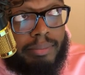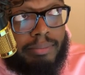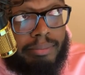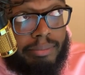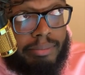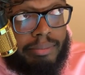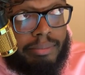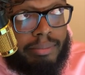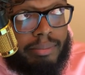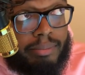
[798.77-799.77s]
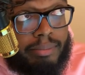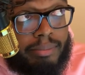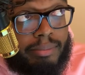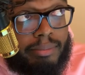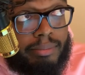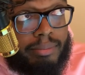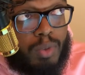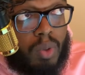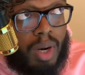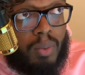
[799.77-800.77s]

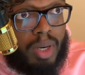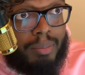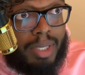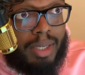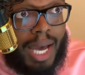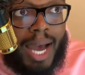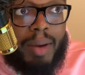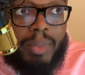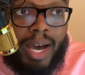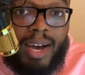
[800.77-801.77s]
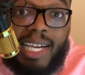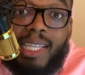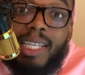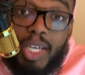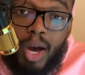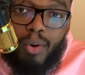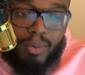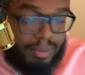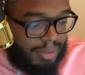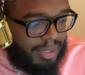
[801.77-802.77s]
what do I want to be? I am now a Leo.
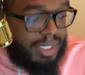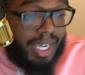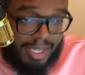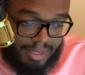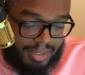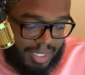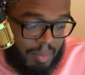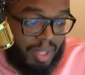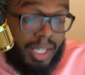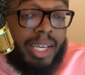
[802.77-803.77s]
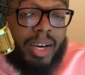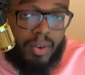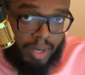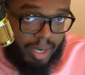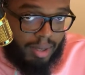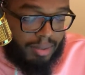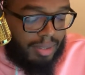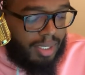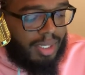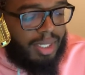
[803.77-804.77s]
Yes, I'm a Leo now.
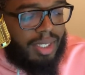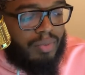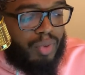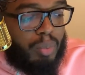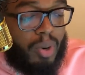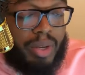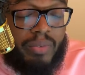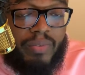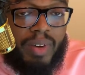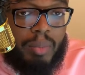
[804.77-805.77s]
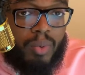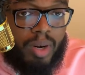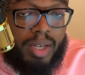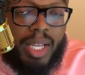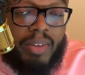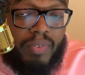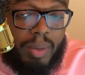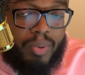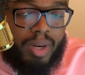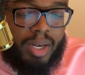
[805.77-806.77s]
If you're born in February, late
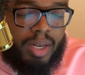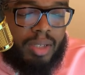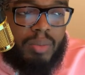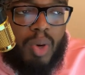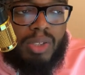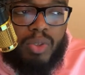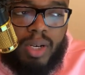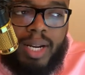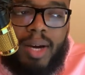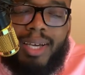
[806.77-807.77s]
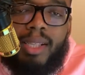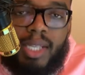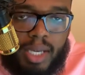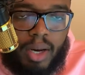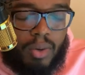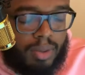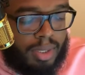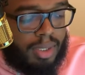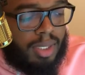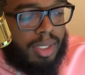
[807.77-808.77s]
February, early March, you are now a Leo.
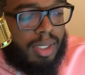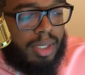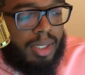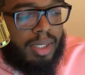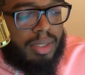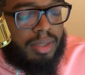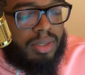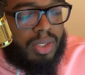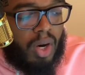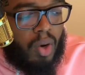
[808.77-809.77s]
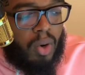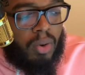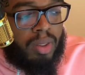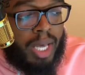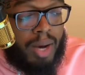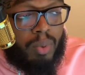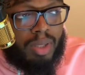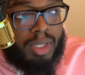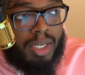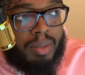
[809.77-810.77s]
So that
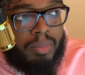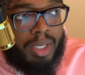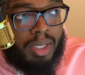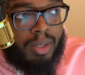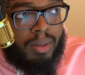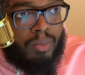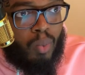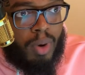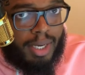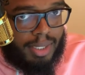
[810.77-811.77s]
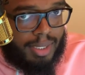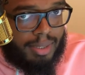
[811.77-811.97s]
would then mean what?